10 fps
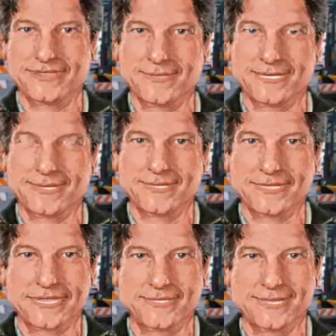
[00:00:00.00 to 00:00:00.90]
with
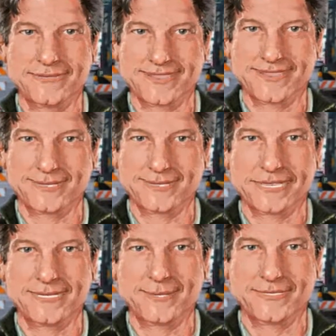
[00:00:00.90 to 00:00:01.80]
testicular cancer that had
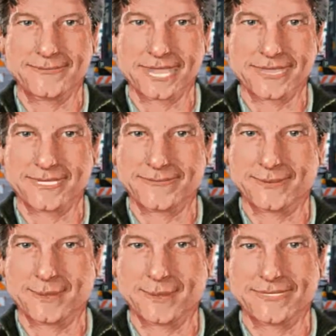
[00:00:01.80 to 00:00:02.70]
spread to his brain
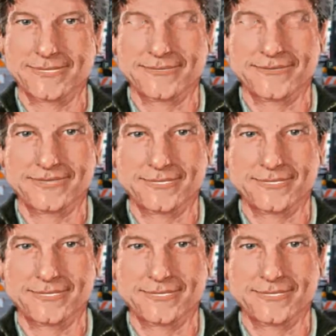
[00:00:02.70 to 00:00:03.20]
and lungs.